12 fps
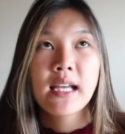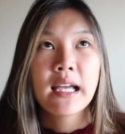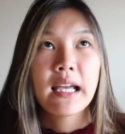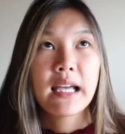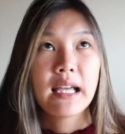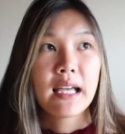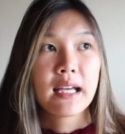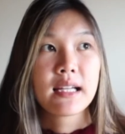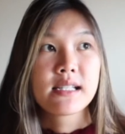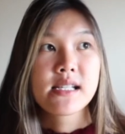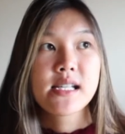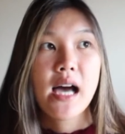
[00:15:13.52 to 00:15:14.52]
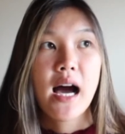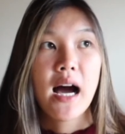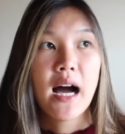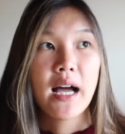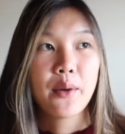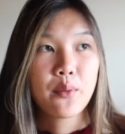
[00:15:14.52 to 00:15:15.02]
and
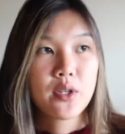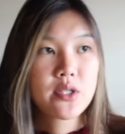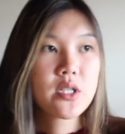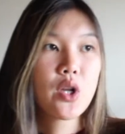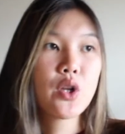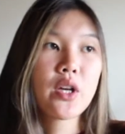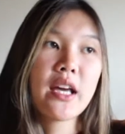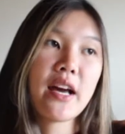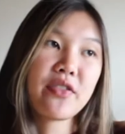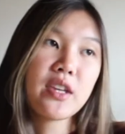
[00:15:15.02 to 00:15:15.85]
I was looking at the